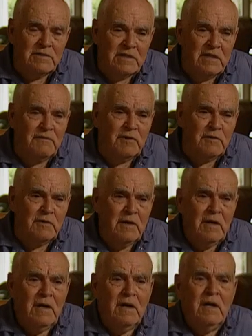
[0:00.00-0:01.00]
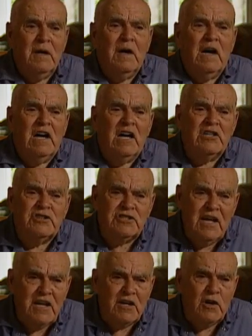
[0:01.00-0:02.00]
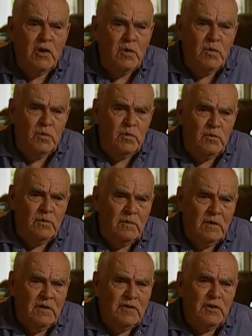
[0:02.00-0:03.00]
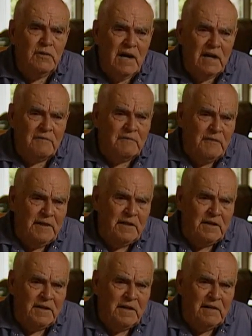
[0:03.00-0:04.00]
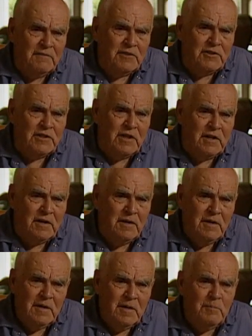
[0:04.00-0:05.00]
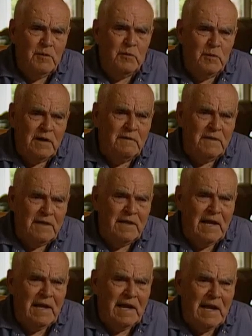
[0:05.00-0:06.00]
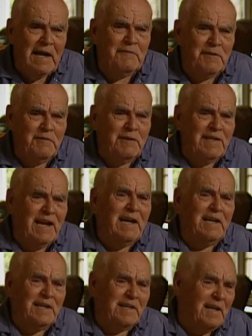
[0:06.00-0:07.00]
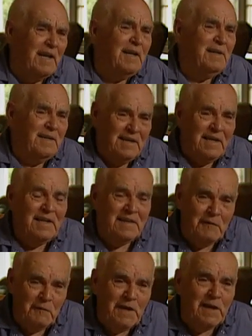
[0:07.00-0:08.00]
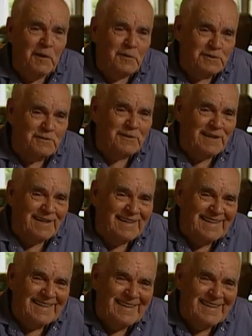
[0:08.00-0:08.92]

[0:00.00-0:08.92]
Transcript: said if you uh, stay cool, you got a friend in the governor's chair." But whenever they after we got in there, that we lost a friend in